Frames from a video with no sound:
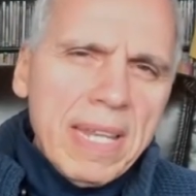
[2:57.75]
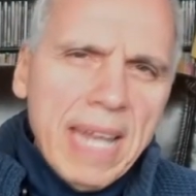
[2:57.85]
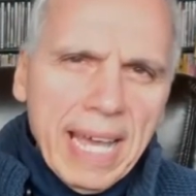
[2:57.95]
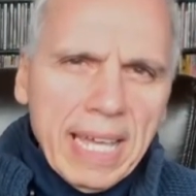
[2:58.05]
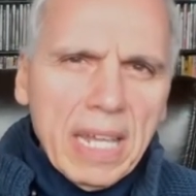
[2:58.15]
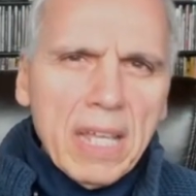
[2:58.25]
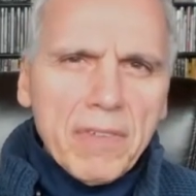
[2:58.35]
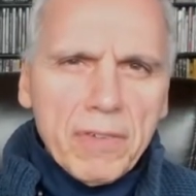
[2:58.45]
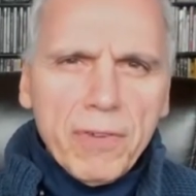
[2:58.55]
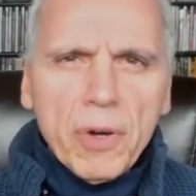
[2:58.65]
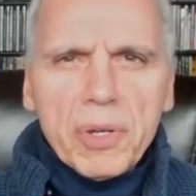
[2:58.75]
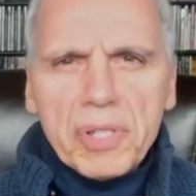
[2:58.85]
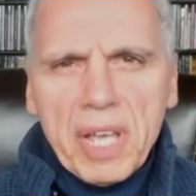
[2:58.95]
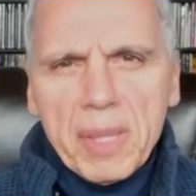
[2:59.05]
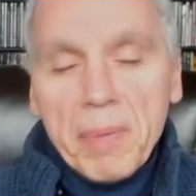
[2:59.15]
the negative and
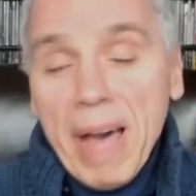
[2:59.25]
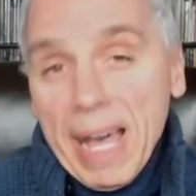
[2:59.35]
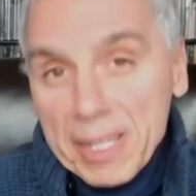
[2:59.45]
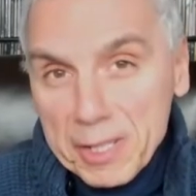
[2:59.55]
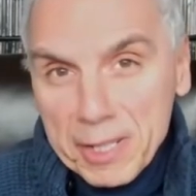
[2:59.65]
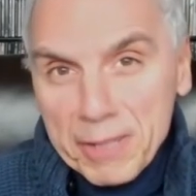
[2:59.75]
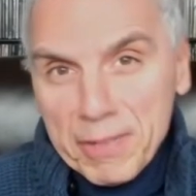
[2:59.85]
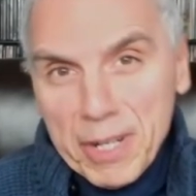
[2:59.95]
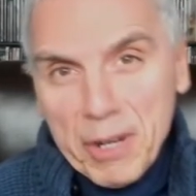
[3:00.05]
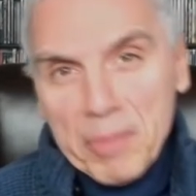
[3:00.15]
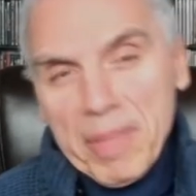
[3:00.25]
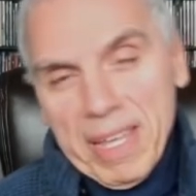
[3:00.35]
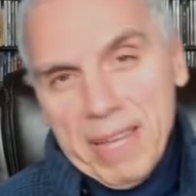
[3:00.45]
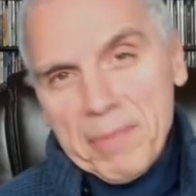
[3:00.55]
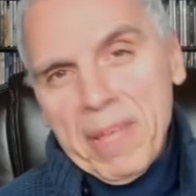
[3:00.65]
focus on the positive. You know, I'm
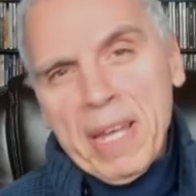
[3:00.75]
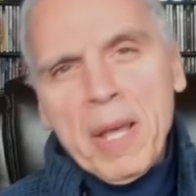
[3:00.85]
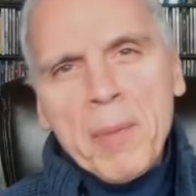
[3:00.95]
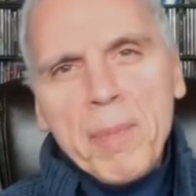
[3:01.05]
the I'm the